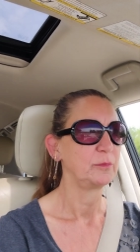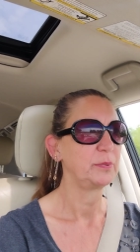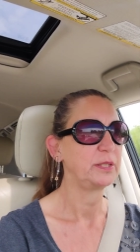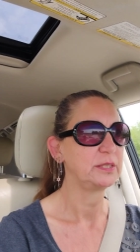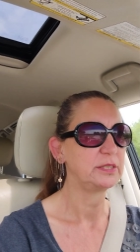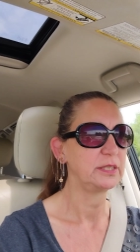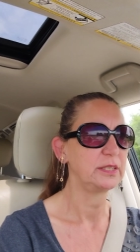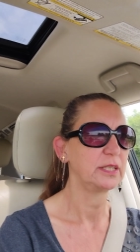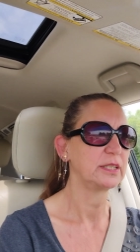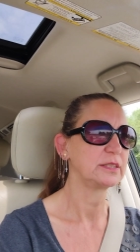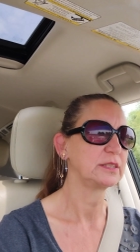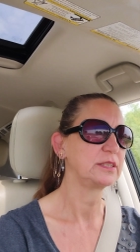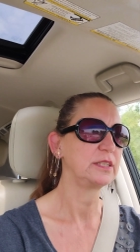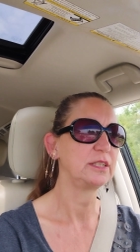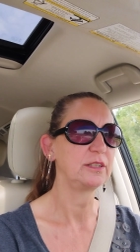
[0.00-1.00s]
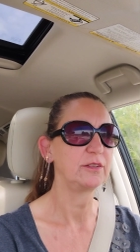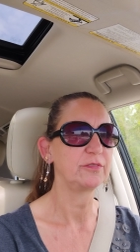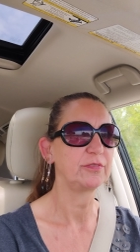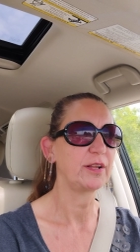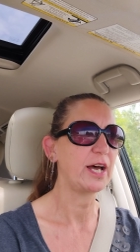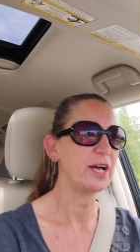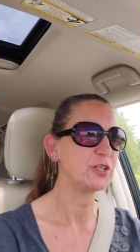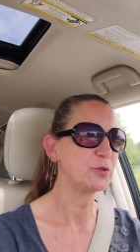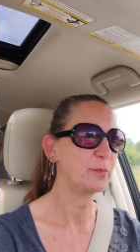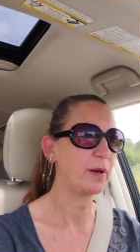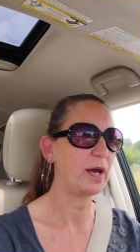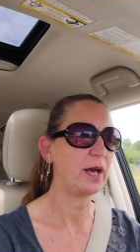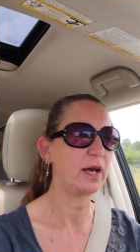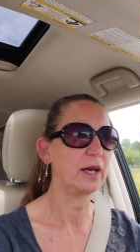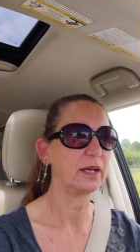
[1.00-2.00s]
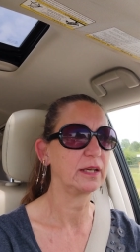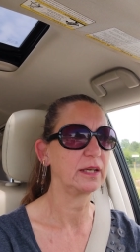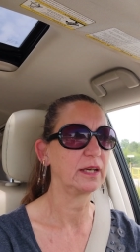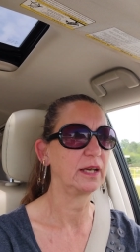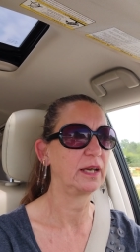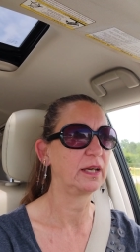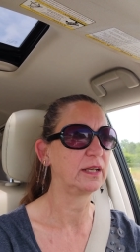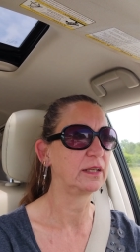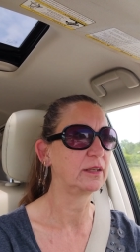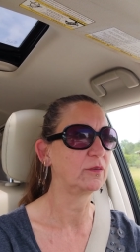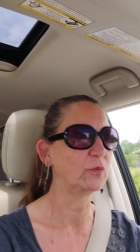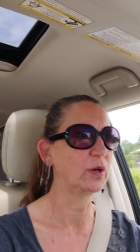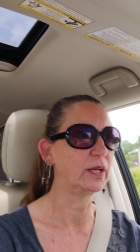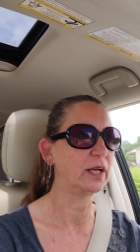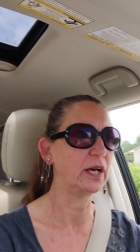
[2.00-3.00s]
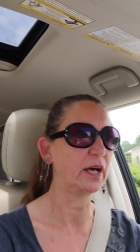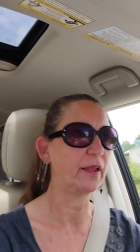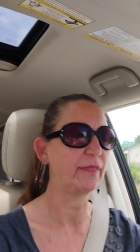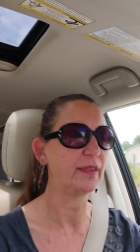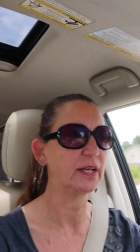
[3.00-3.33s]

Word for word: PTSD flashback and whatnot.